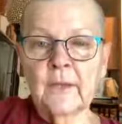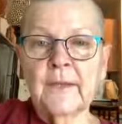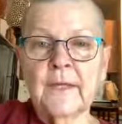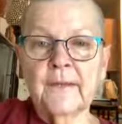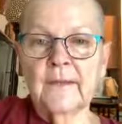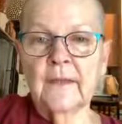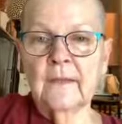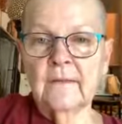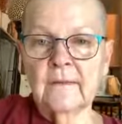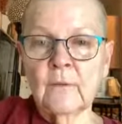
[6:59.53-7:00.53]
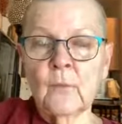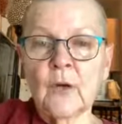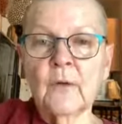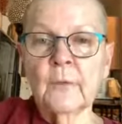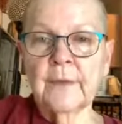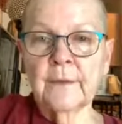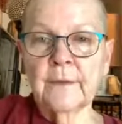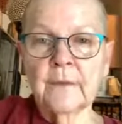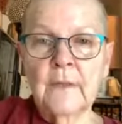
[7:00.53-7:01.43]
look at things to work with.